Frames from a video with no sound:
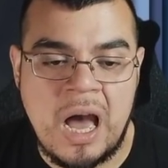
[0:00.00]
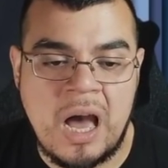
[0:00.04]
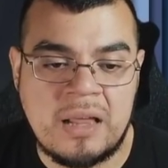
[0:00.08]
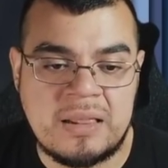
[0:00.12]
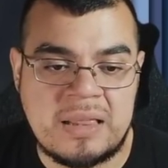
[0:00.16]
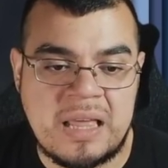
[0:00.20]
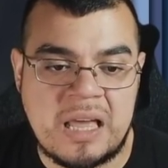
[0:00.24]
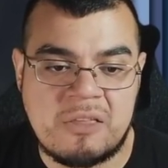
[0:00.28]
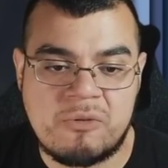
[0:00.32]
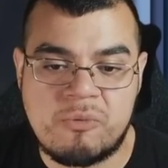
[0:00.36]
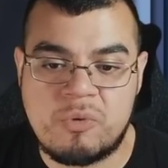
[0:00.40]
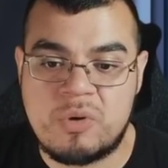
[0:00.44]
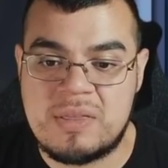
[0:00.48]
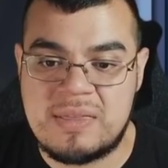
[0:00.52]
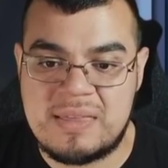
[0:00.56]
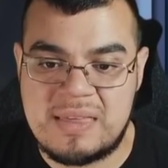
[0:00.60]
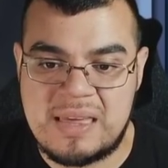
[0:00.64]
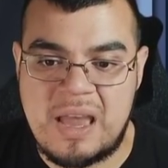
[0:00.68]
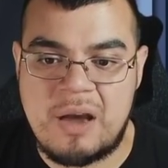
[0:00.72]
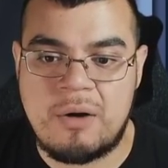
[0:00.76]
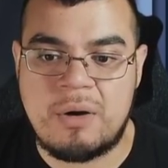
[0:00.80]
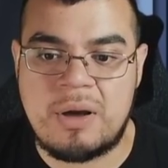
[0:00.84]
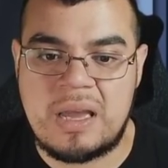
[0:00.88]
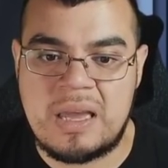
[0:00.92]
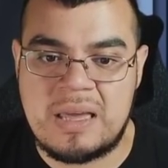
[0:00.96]
that's when
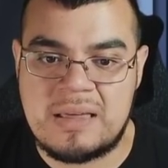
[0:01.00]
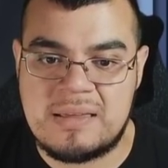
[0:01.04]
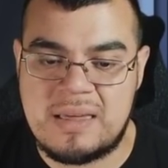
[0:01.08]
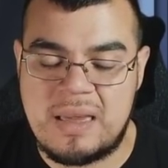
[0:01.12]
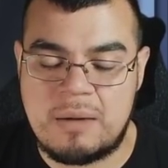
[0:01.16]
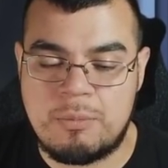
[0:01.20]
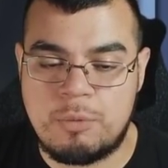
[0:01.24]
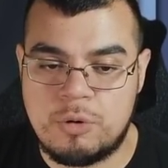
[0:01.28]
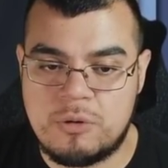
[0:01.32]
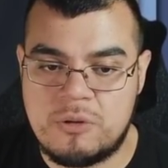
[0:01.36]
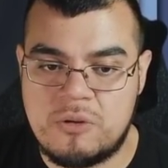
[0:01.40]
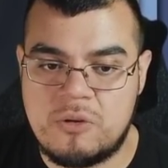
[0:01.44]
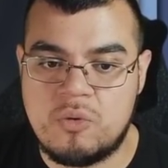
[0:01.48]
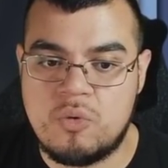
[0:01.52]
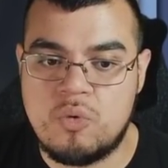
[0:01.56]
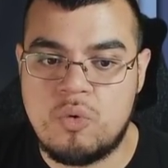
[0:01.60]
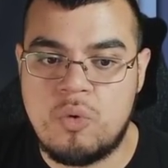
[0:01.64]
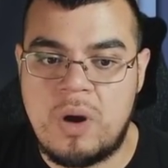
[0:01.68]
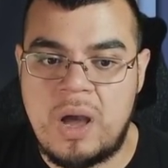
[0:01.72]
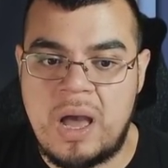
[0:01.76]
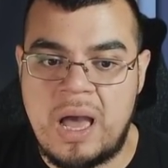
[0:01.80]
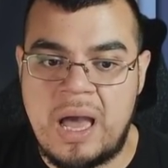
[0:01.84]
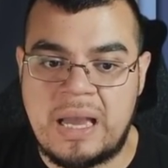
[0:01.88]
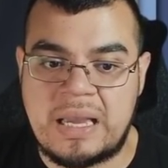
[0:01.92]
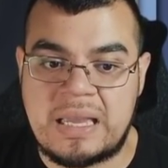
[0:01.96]
Terra is able
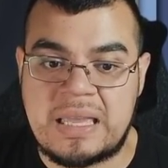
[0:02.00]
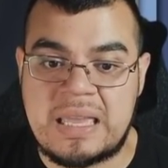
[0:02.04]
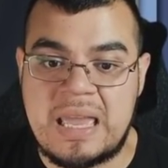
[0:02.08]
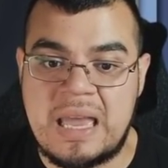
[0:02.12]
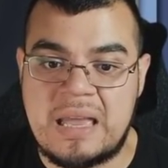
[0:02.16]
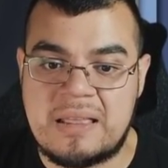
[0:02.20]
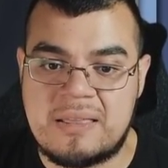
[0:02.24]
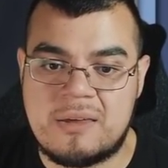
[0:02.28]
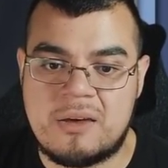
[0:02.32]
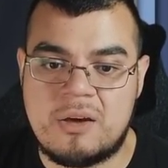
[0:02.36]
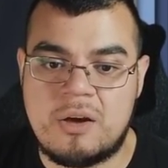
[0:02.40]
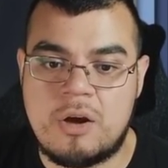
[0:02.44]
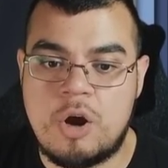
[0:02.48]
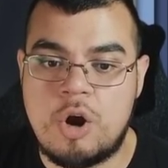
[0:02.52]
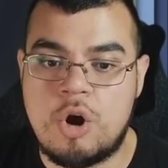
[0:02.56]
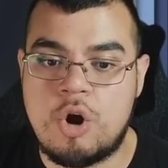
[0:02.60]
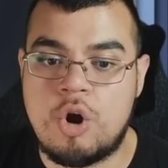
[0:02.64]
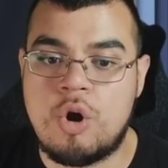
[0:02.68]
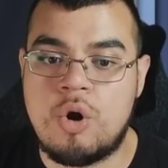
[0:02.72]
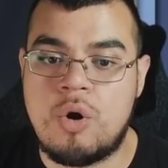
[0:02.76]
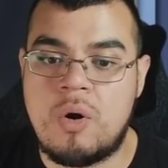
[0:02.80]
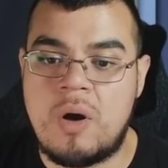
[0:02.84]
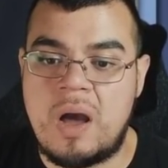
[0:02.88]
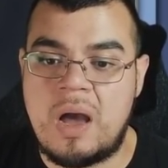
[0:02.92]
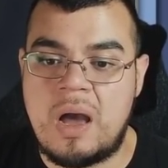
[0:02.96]
to get
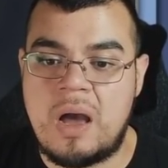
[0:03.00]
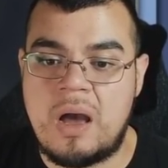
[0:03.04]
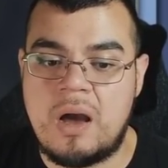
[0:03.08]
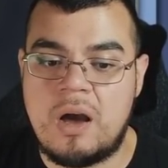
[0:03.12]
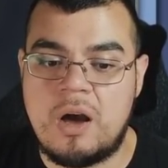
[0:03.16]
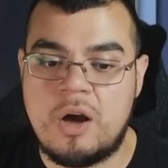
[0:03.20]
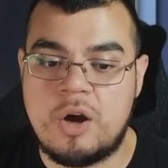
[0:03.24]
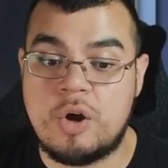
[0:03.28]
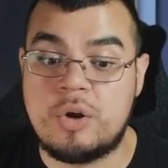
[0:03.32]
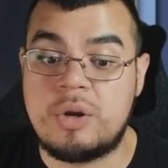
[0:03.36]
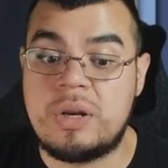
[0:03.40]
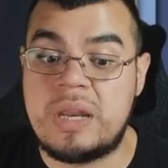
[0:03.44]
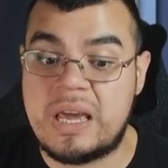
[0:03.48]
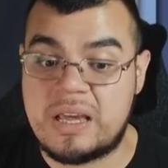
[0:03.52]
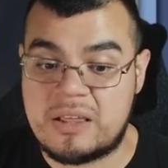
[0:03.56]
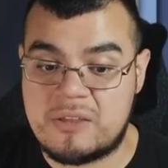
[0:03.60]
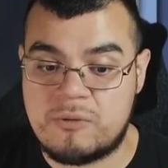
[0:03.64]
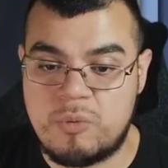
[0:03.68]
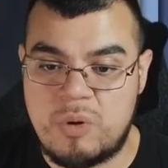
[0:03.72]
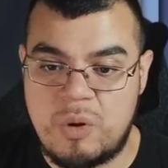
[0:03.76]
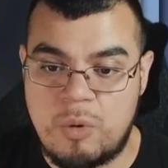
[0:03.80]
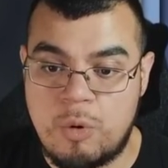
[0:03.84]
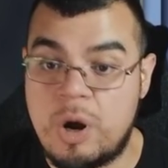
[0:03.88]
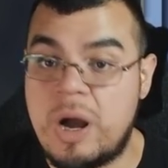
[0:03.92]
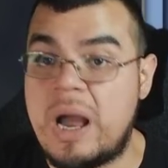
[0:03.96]
her next
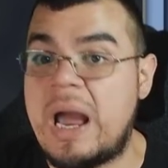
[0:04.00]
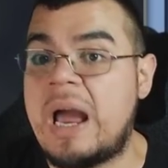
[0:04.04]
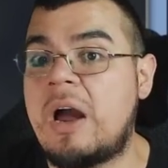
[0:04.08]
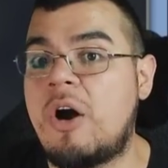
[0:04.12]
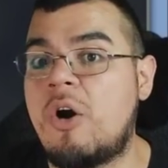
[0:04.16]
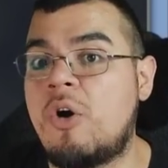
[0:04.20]
rework,